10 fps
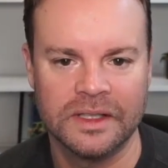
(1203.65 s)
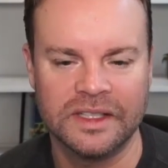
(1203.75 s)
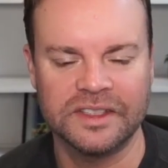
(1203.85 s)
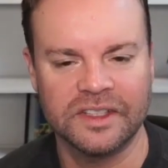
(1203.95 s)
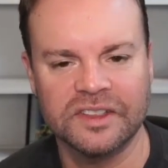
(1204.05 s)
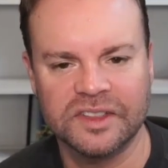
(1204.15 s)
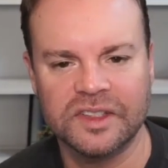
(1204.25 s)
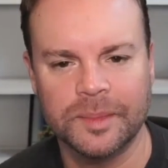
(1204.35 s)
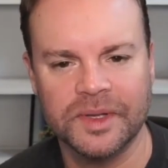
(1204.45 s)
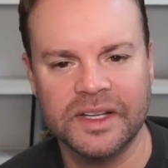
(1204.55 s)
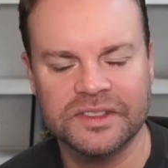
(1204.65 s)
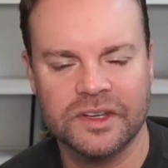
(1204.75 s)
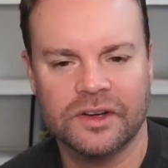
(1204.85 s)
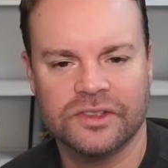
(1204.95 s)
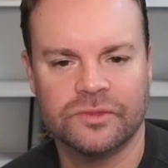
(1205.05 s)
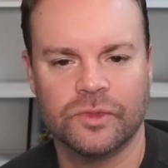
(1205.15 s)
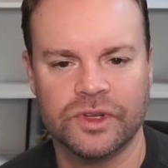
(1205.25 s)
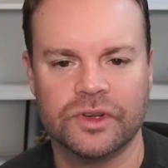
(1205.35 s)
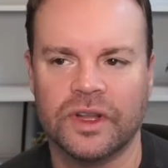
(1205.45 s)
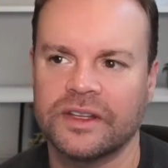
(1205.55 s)
is it typically SDRs with
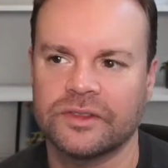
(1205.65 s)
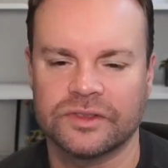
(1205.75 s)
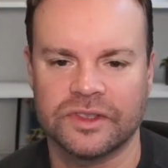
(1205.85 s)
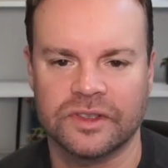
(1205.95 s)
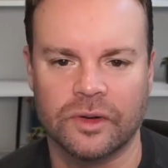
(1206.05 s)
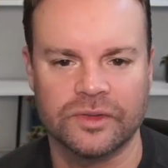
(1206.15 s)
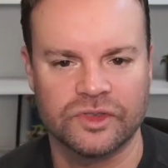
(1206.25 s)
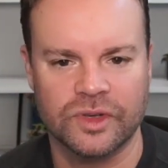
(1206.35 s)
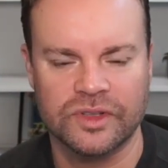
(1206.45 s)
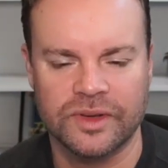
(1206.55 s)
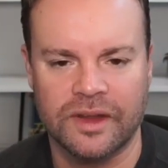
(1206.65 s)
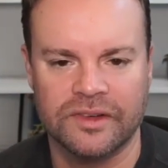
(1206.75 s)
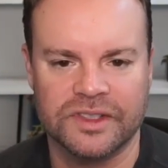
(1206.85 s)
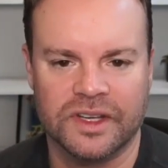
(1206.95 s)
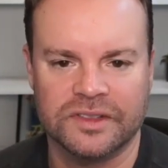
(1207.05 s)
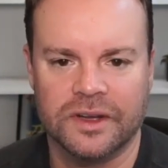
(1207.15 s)
your clients, or is it going straight to account execs now?